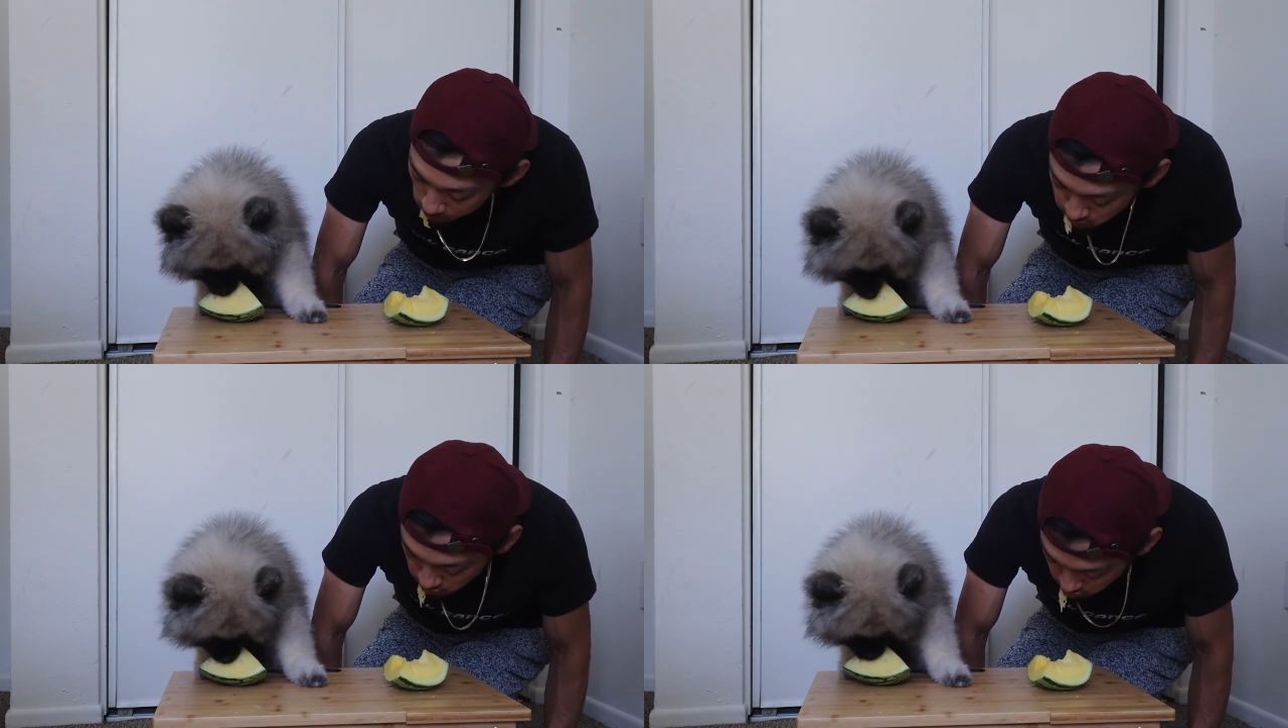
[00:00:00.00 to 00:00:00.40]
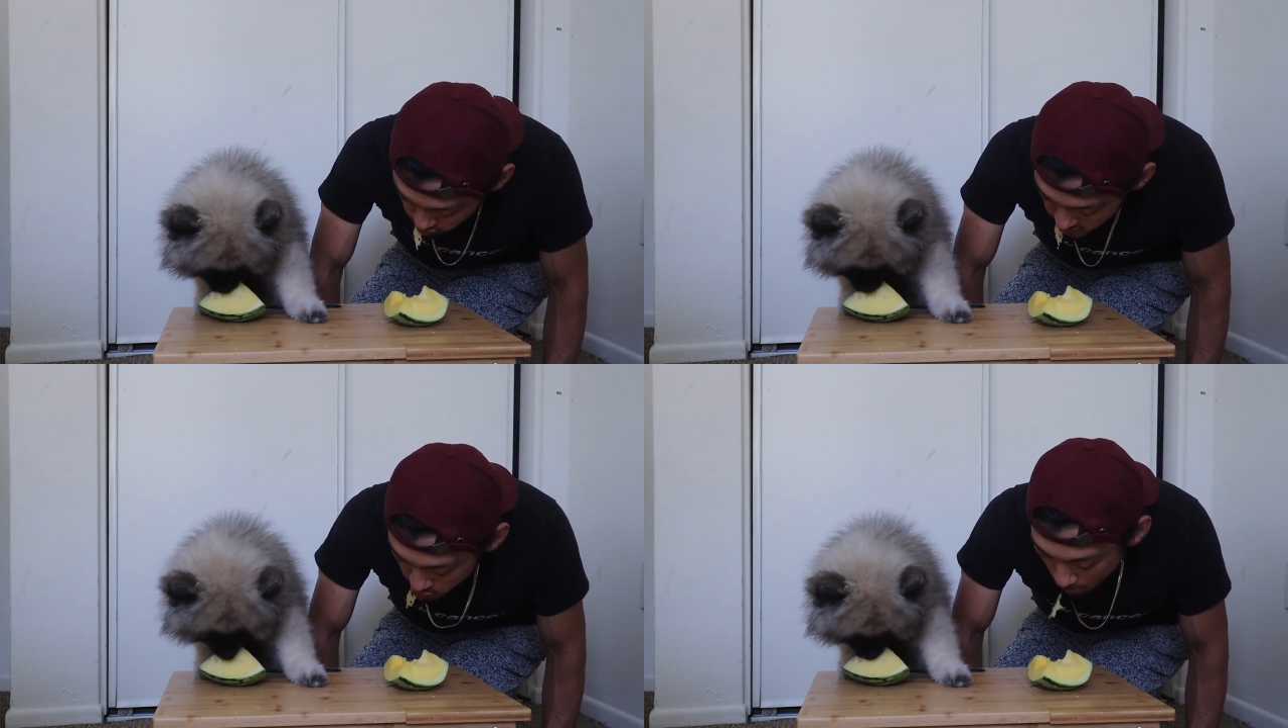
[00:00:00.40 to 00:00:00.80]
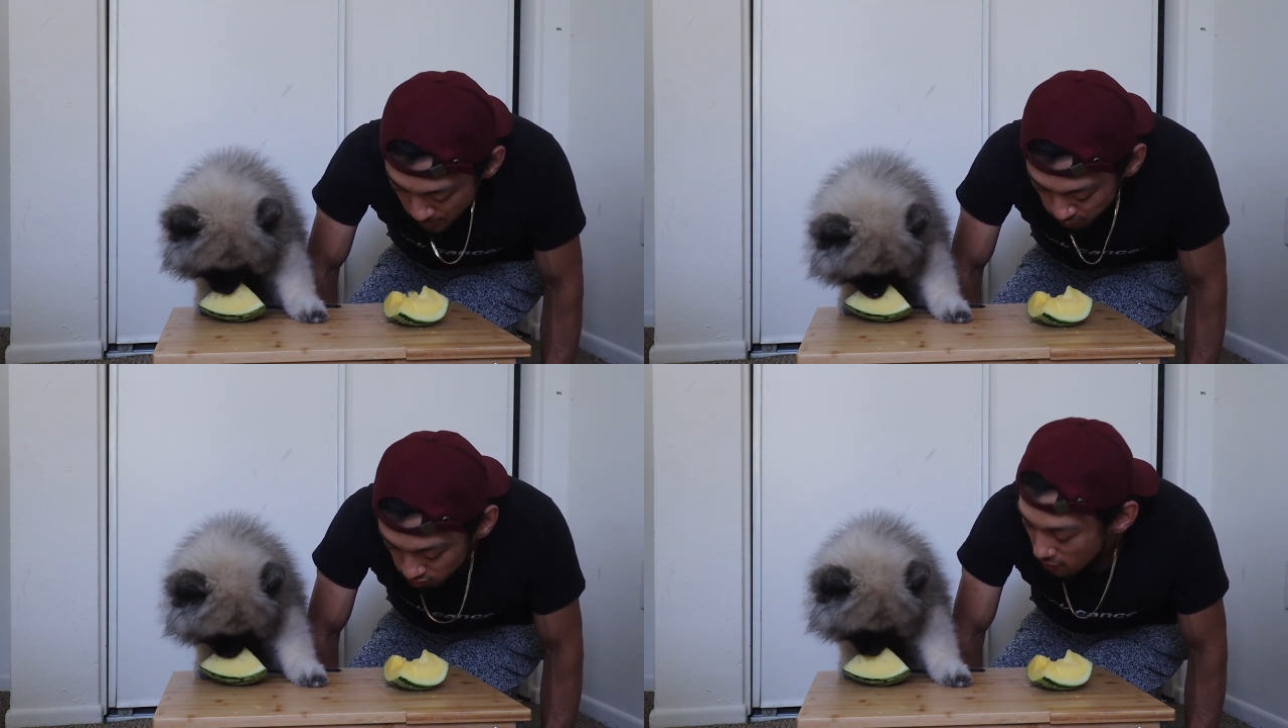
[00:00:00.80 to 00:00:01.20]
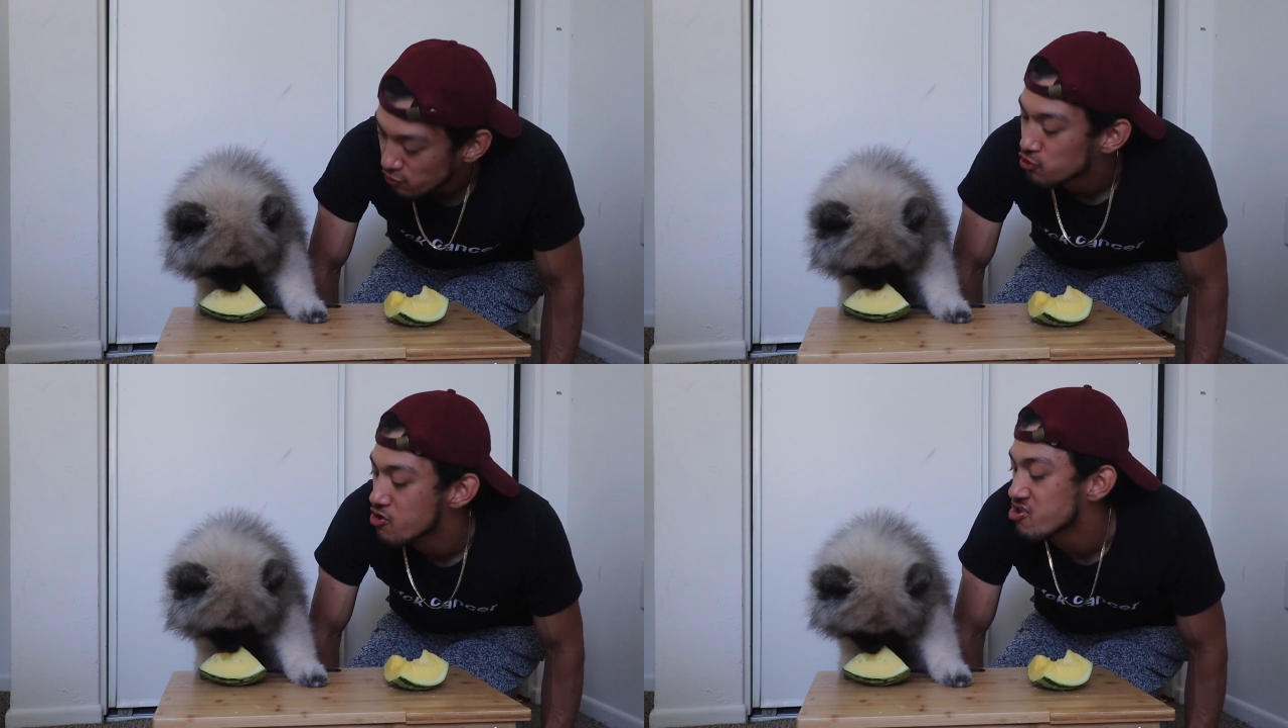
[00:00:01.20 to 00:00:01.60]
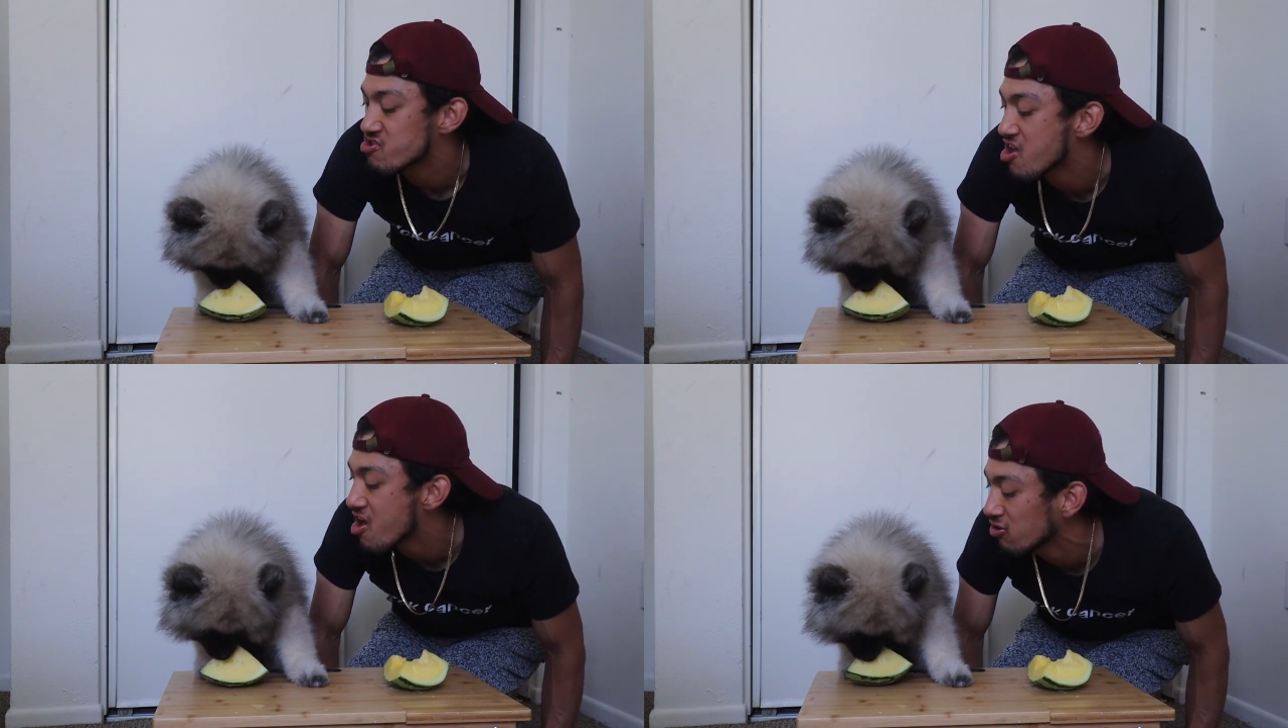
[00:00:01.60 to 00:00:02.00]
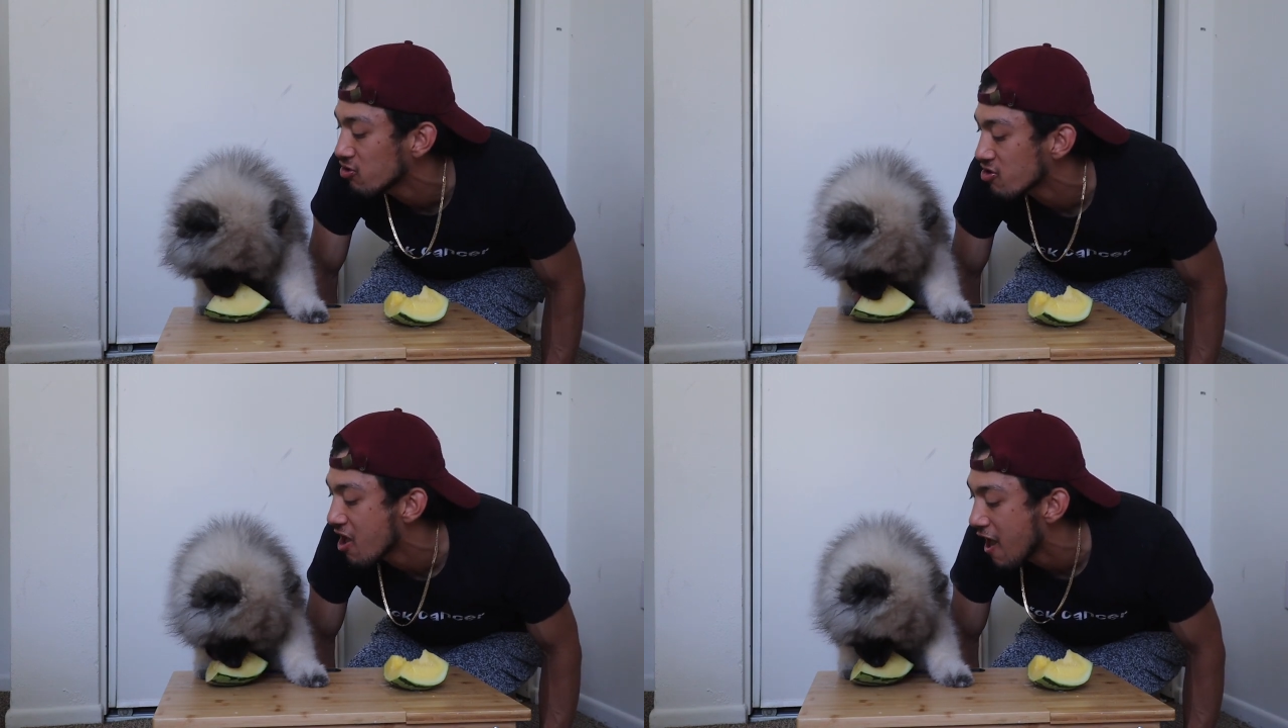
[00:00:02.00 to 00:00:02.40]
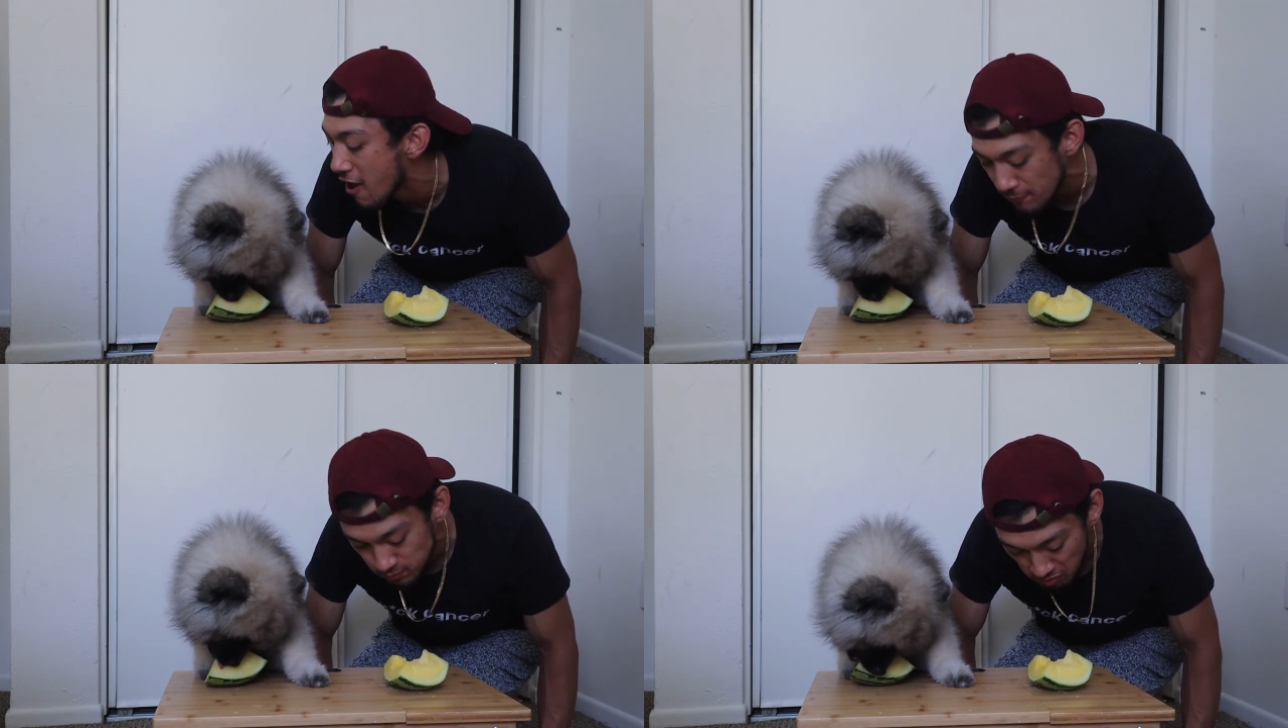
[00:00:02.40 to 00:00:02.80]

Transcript: Maslow, go! I'm going down, little guy.